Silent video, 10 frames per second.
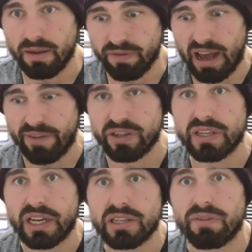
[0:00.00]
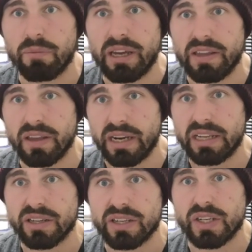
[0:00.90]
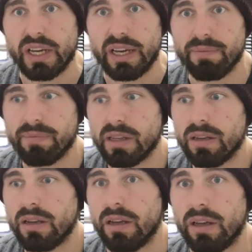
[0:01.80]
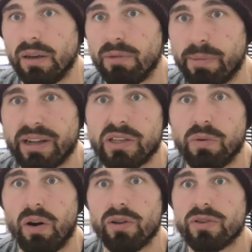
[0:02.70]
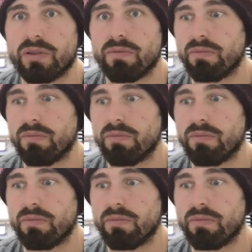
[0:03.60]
five or six for me that need to stay, no matter what.